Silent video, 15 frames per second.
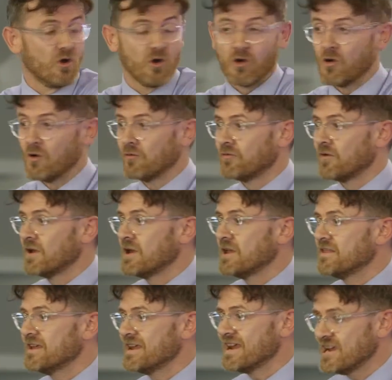of
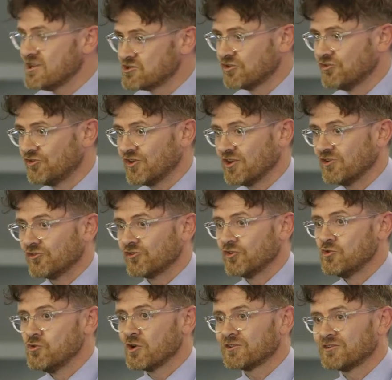the
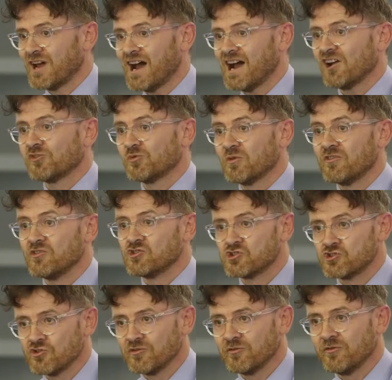agencies who are tasked with
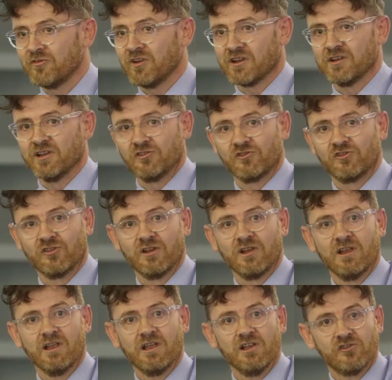ensuring fairness
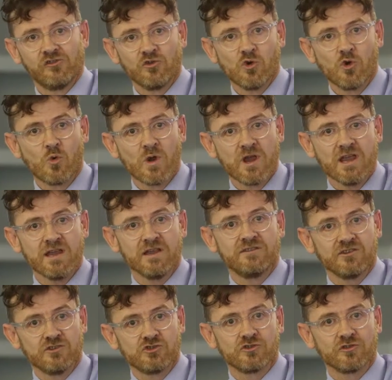is no way
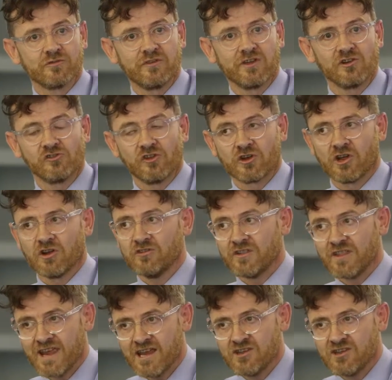to ensure fairness in a country. The